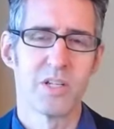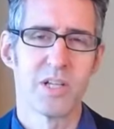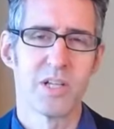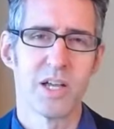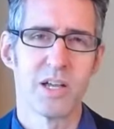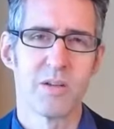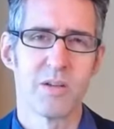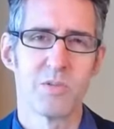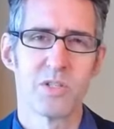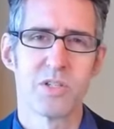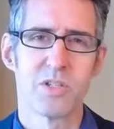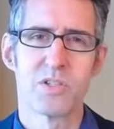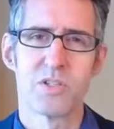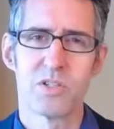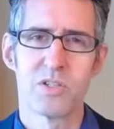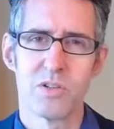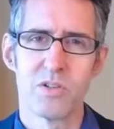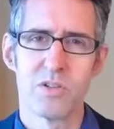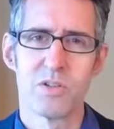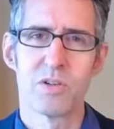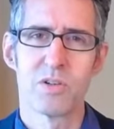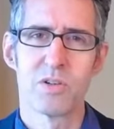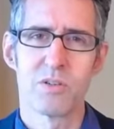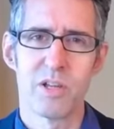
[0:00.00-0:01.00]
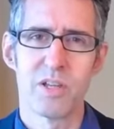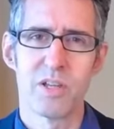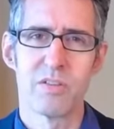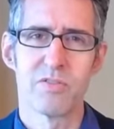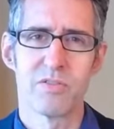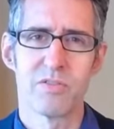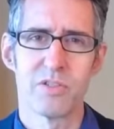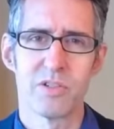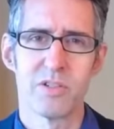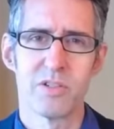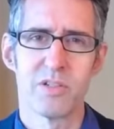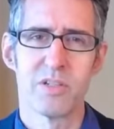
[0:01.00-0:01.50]
I was so
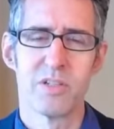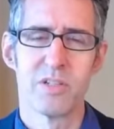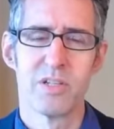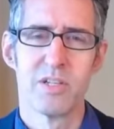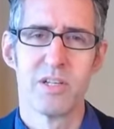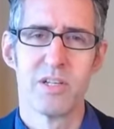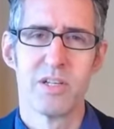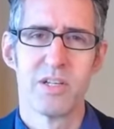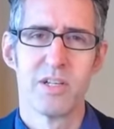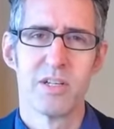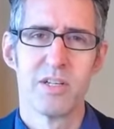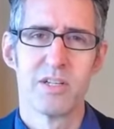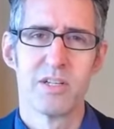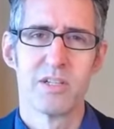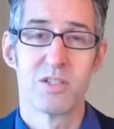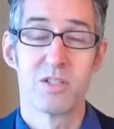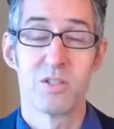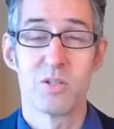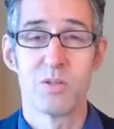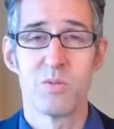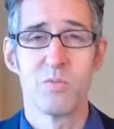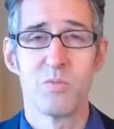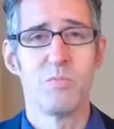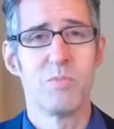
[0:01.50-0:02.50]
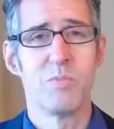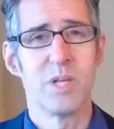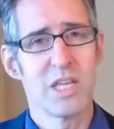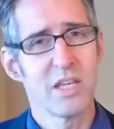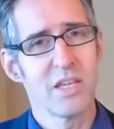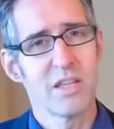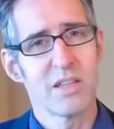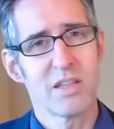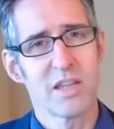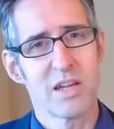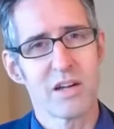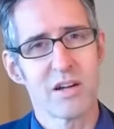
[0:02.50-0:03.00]
grateful to be
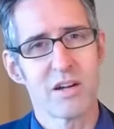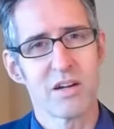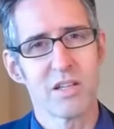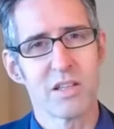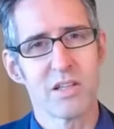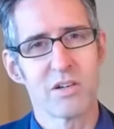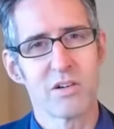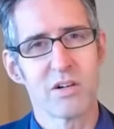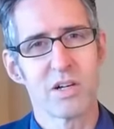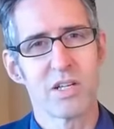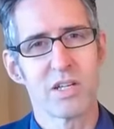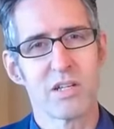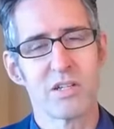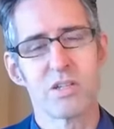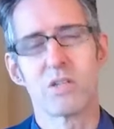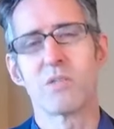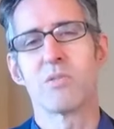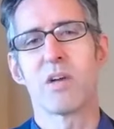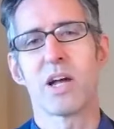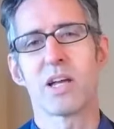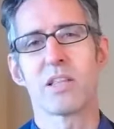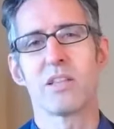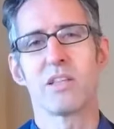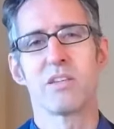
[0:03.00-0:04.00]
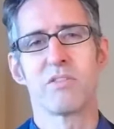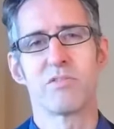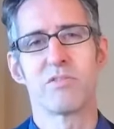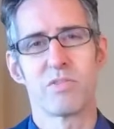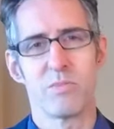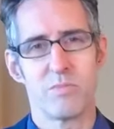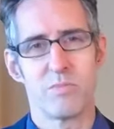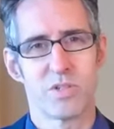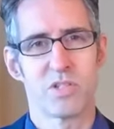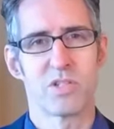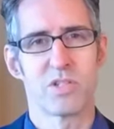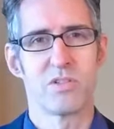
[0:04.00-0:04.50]
there learning directly from
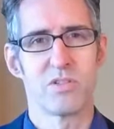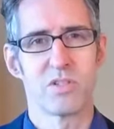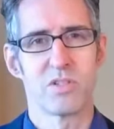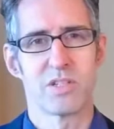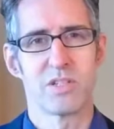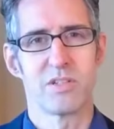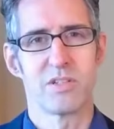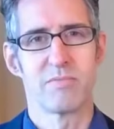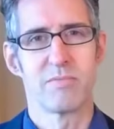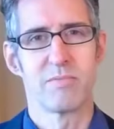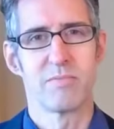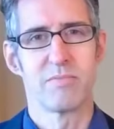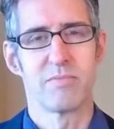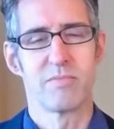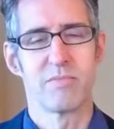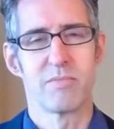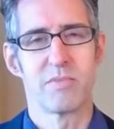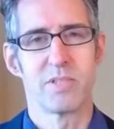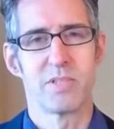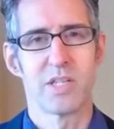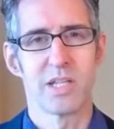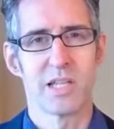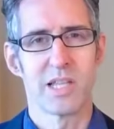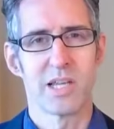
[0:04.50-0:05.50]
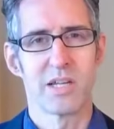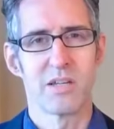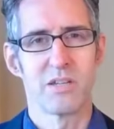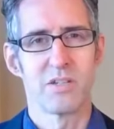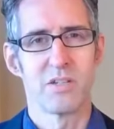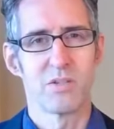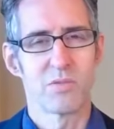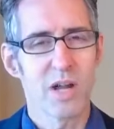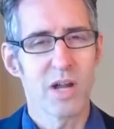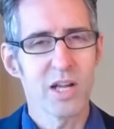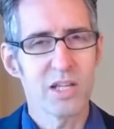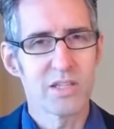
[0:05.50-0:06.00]
Susan,
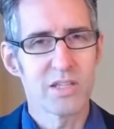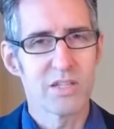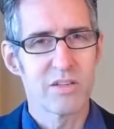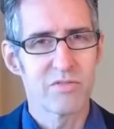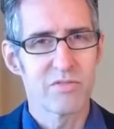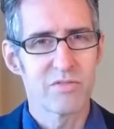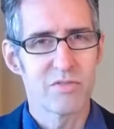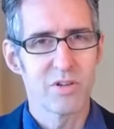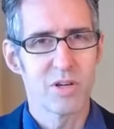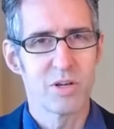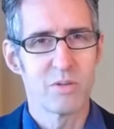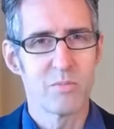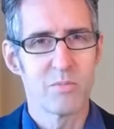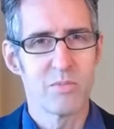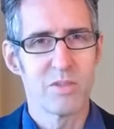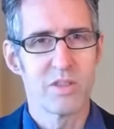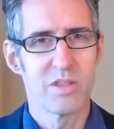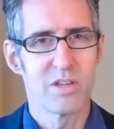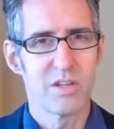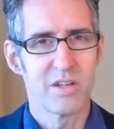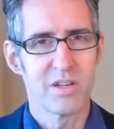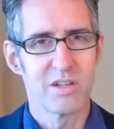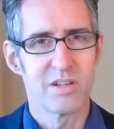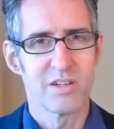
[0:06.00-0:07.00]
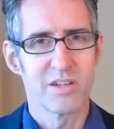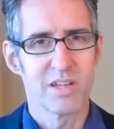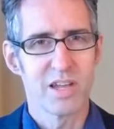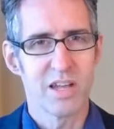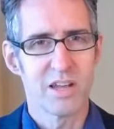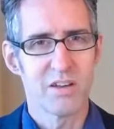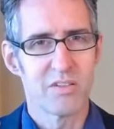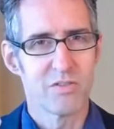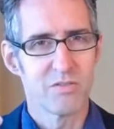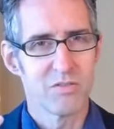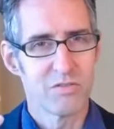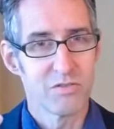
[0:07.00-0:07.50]
directly from the kind
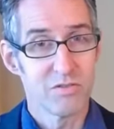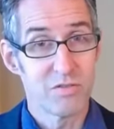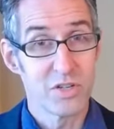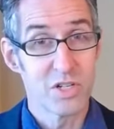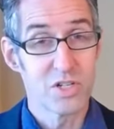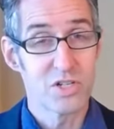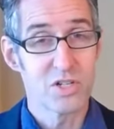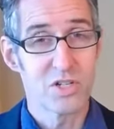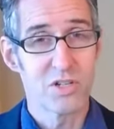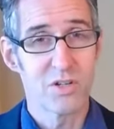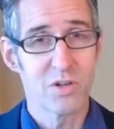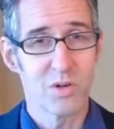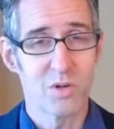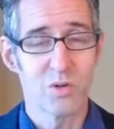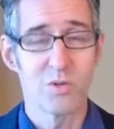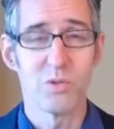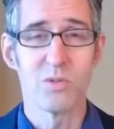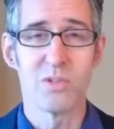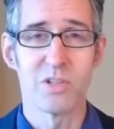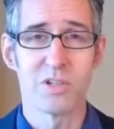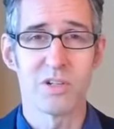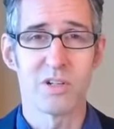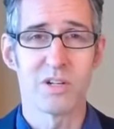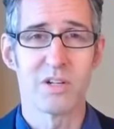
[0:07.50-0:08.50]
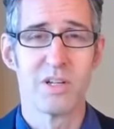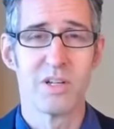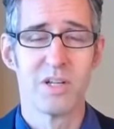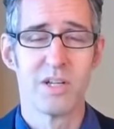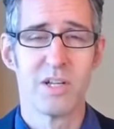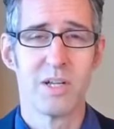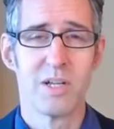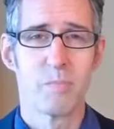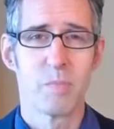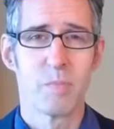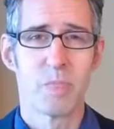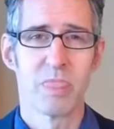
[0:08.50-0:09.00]
of vision holder
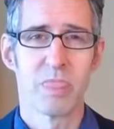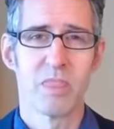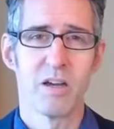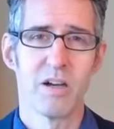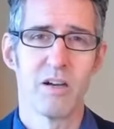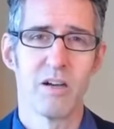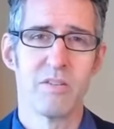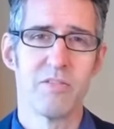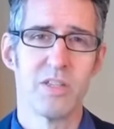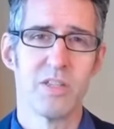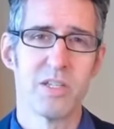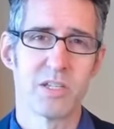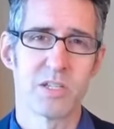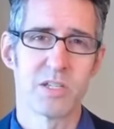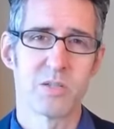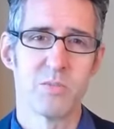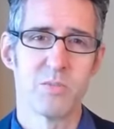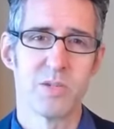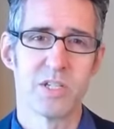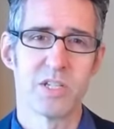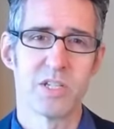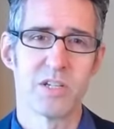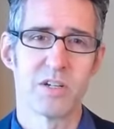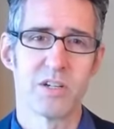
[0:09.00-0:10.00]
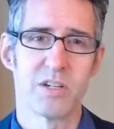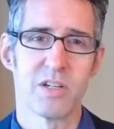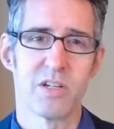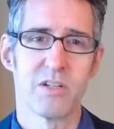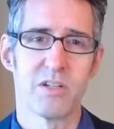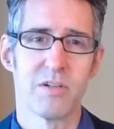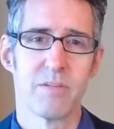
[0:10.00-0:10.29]
of this material.